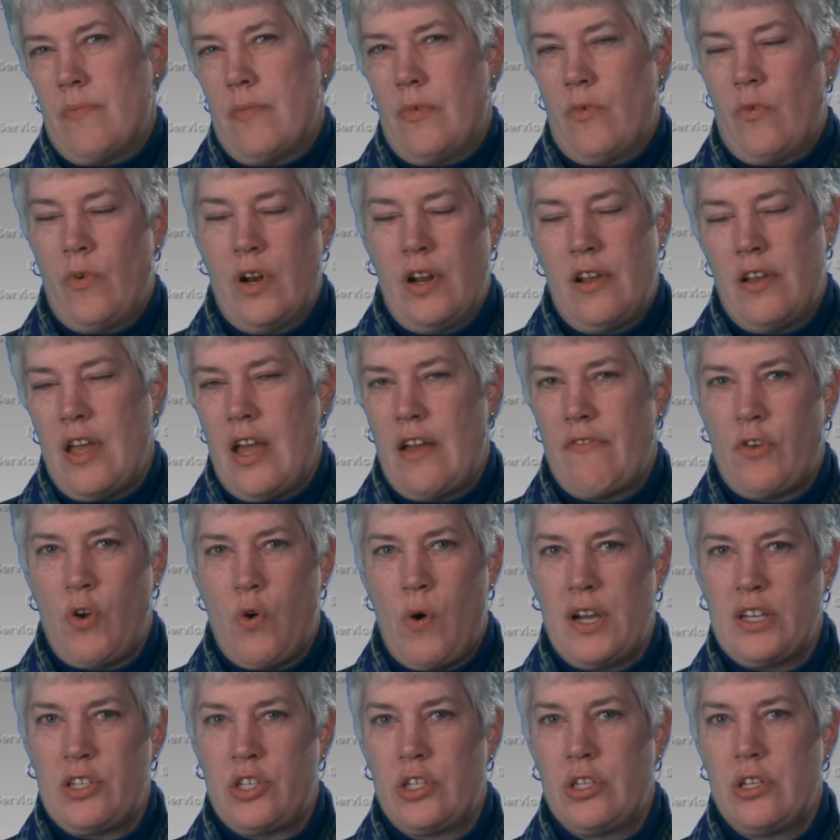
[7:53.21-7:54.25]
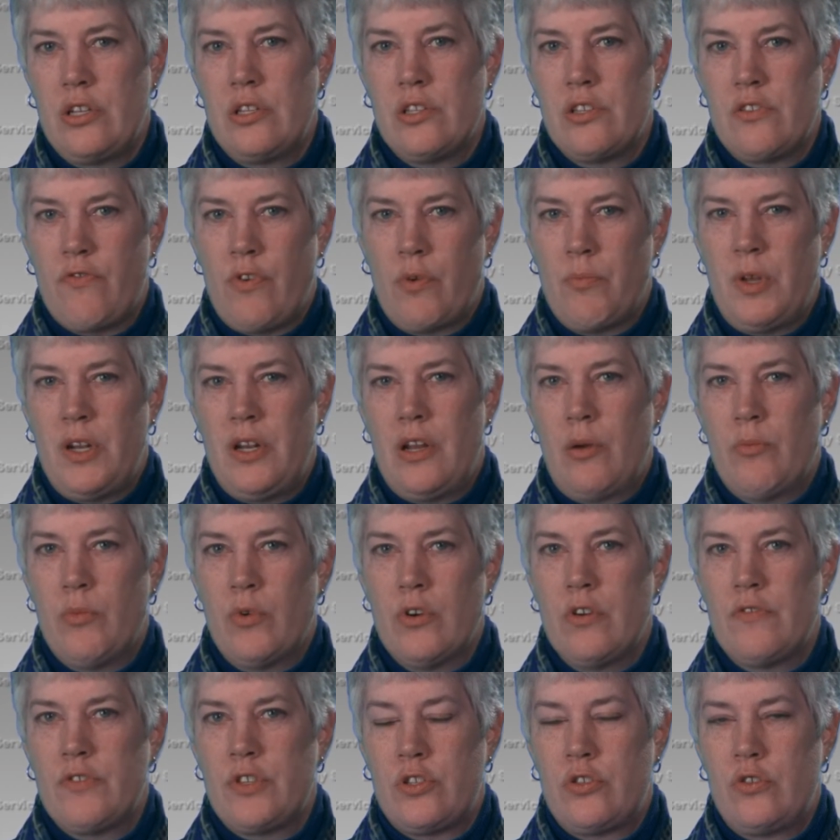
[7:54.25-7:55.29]
When I have questions from a
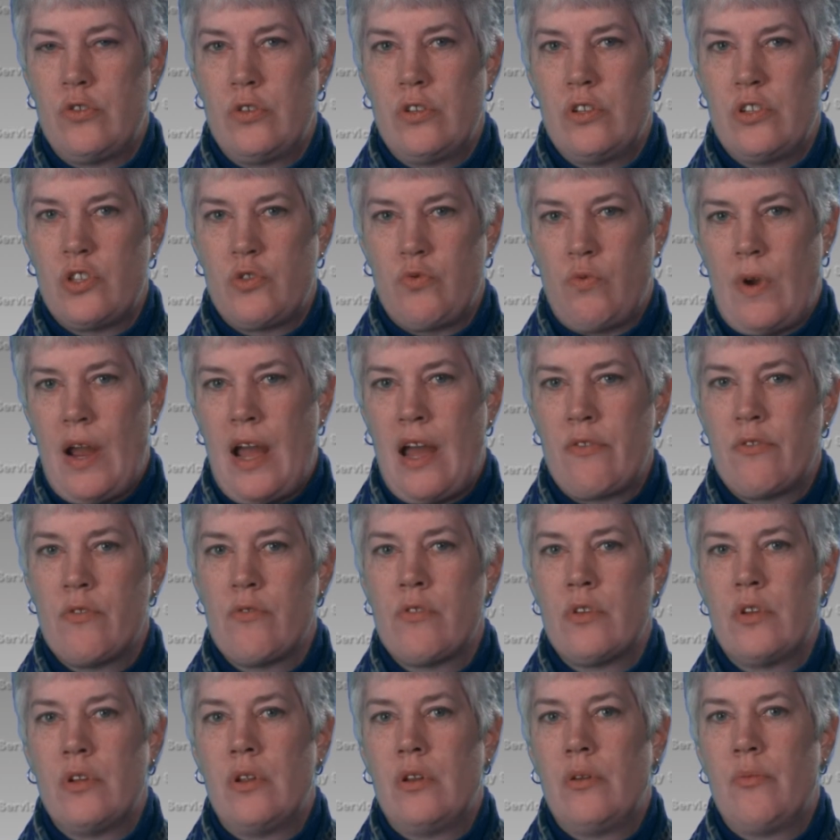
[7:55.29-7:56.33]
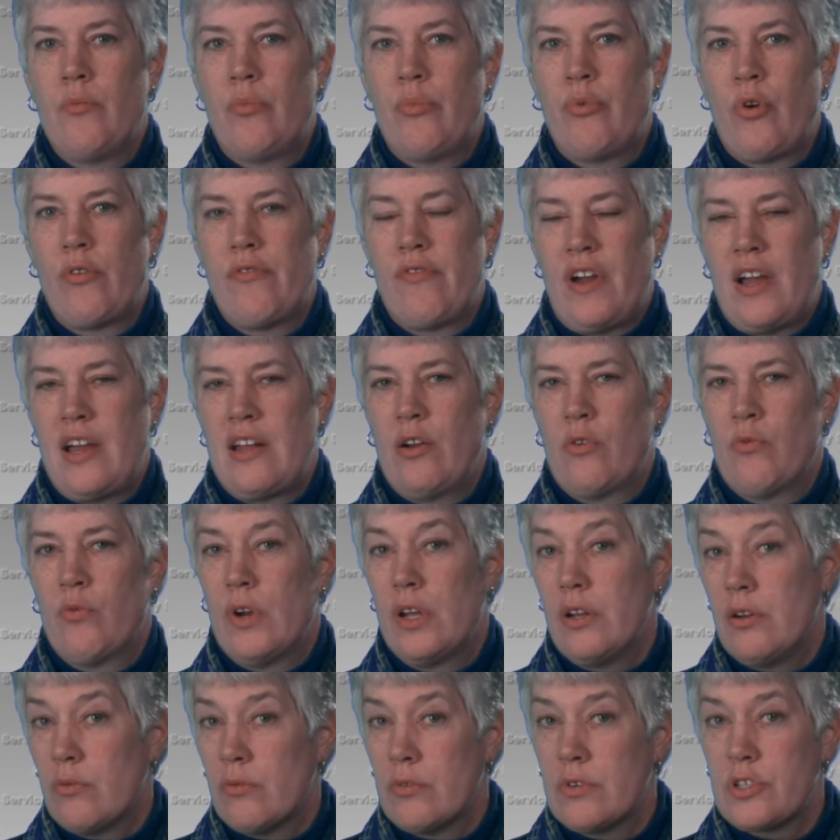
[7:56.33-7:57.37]
number of students, rather than provide a
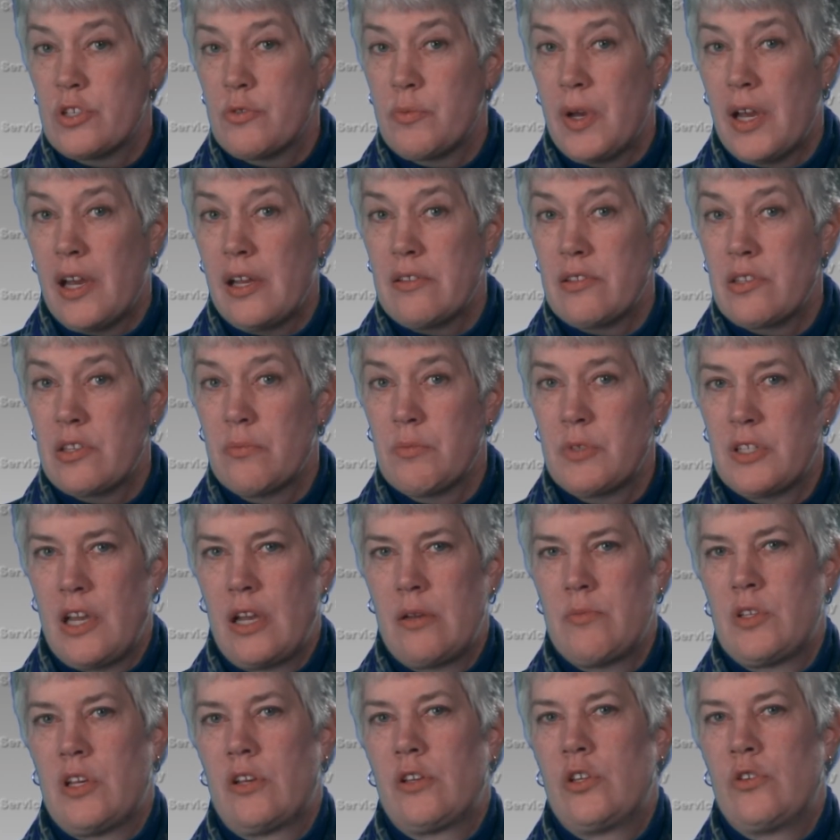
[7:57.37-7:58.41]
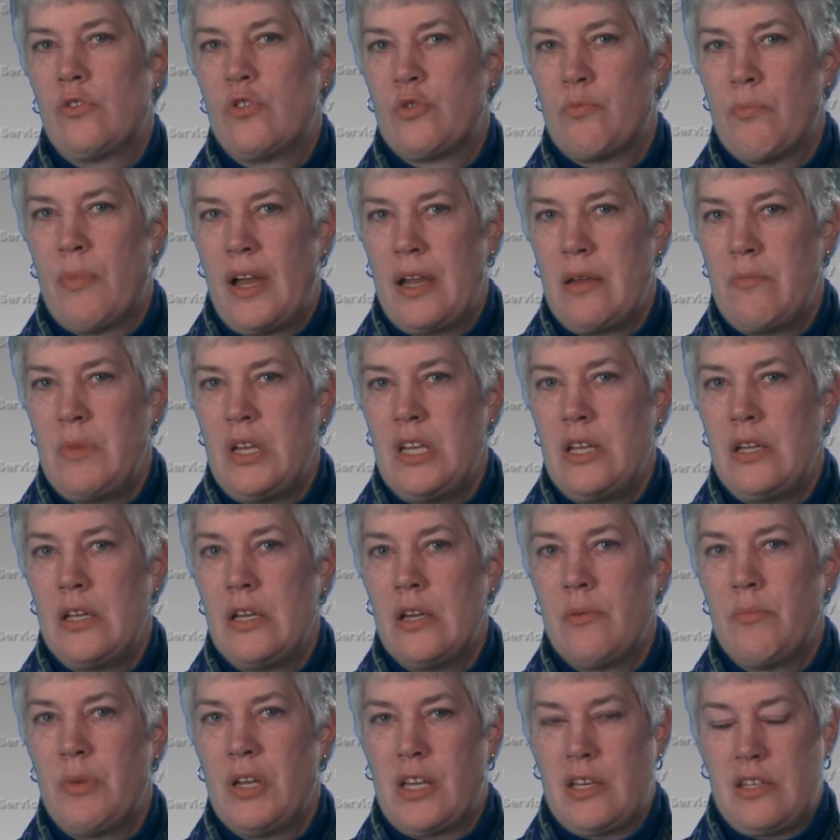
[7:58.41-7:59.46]
written response, sometimes I'll use
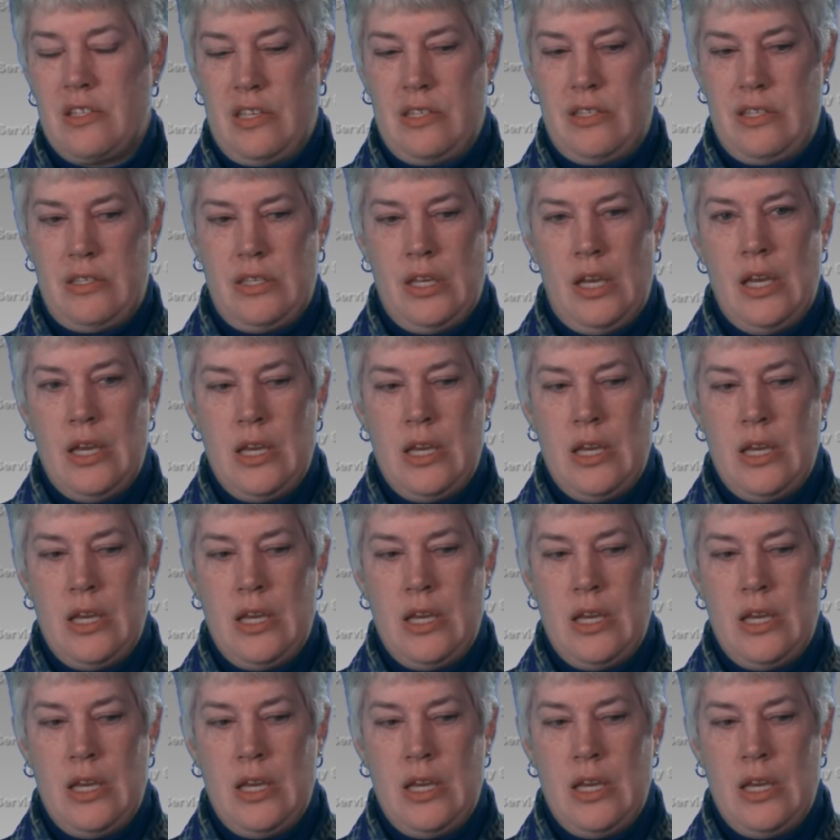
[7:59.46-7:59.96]
MyMedia because it's